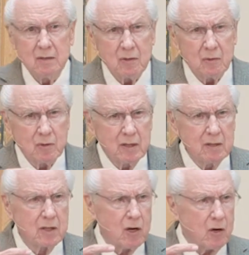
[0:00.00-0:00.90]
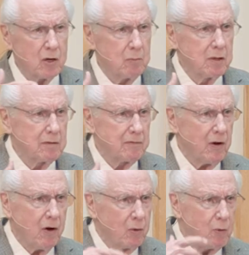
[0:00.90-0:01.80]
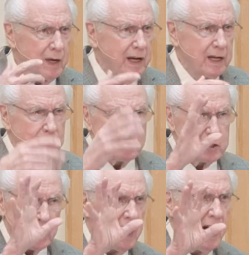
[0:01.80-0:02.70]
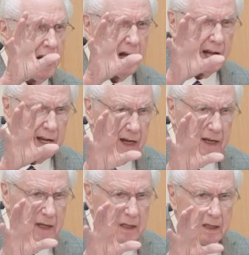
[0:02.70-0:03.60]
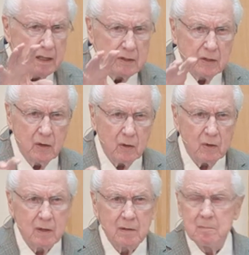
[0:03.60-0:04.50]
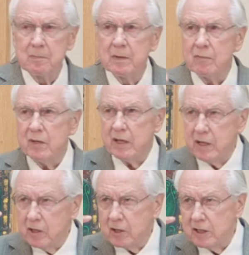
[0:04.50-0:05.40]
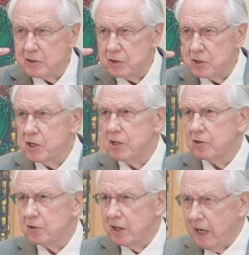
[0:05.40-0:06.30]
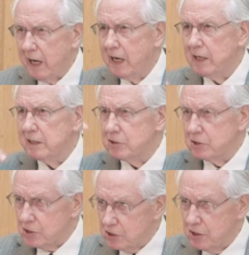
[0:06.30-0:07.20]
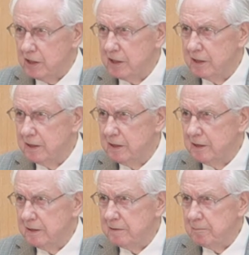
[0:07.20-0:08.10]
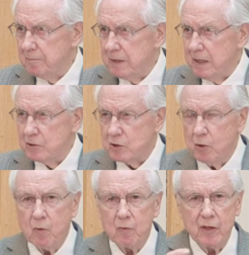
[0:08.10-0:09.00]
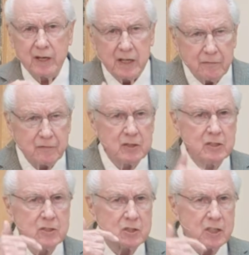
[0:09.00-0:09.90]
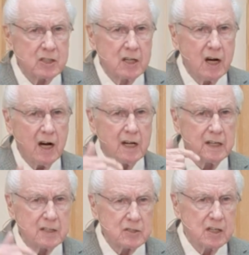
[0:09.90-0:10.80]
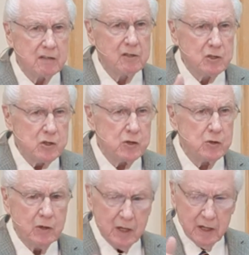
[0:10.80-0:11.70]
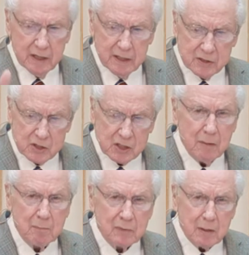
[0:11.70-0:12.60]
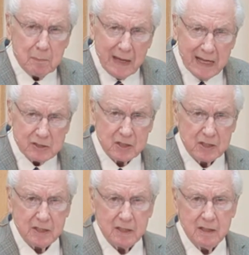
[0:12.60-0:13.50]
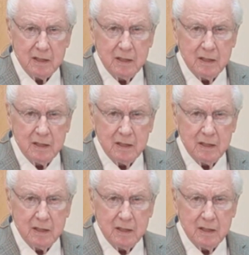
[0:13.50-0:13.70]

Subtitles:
Well, we'd look horrible if all we had was an eye. No, The ear lets us hear, the eye lets us see. And so the giftedness that God has given you in some capacity